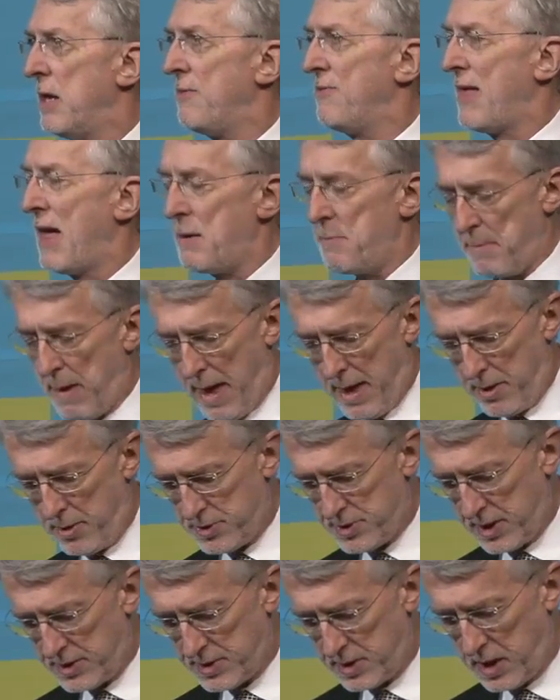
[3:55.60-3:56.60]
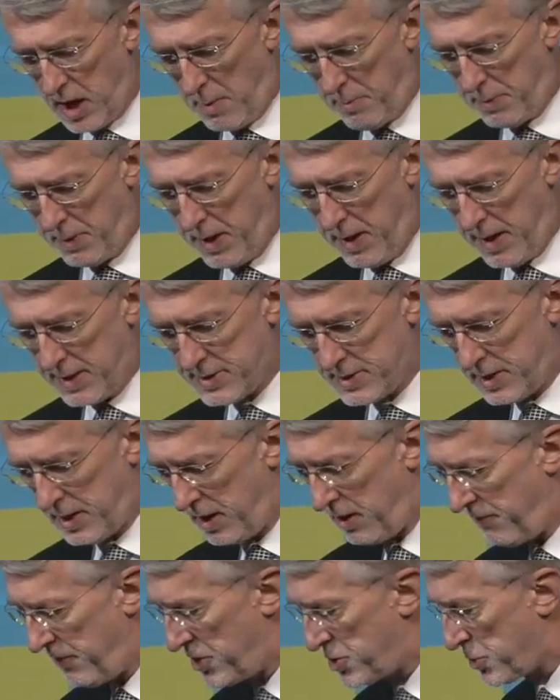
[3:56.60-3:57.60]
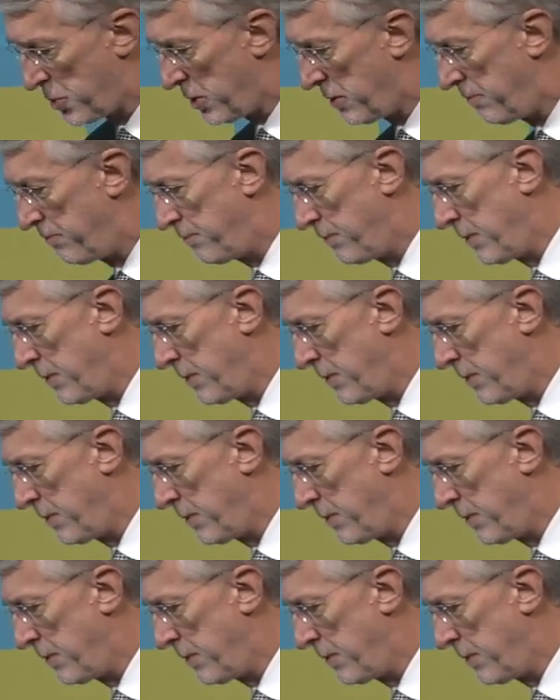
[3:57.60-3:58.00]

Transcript: That matters as a company, as an individual.